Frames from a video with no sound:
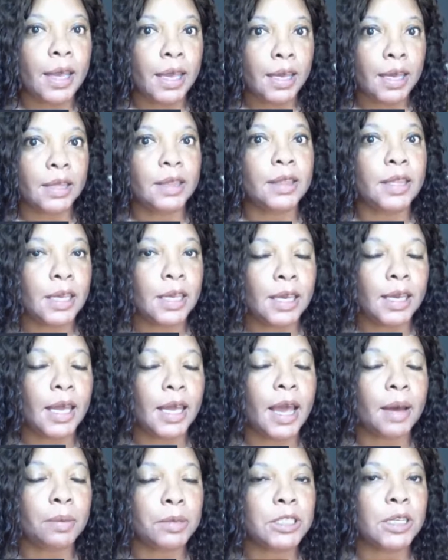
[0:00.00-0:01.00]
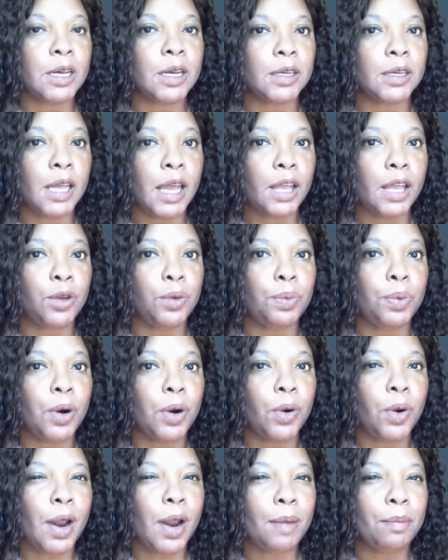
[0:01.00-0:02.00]
in the Amazon KU
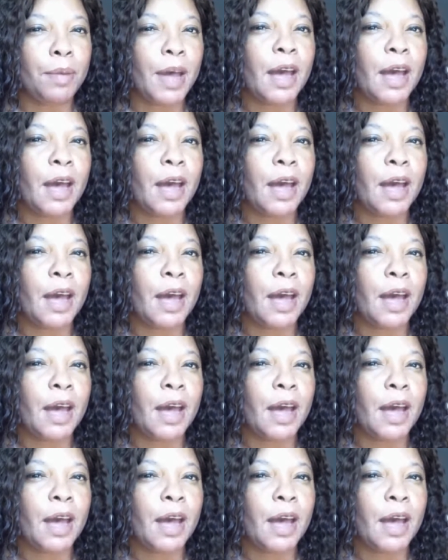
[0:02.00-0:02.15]
program.